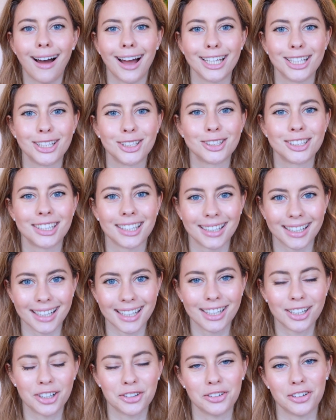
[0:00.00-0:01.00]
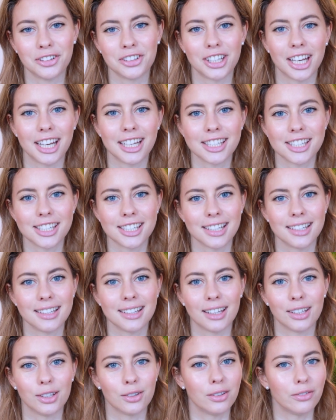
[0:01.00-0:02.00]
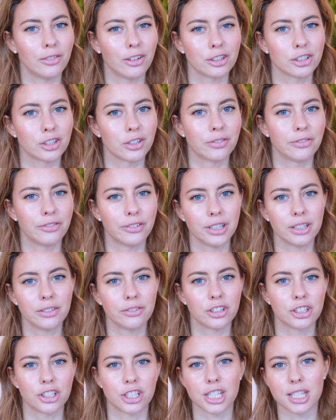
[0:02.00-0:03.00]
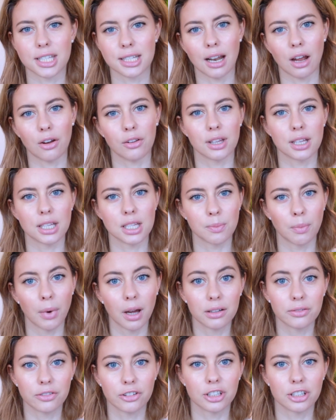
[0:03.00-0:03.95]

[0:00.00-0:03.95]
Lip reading: I used the Kiko foundation, the Universal Fit, which is now the Smart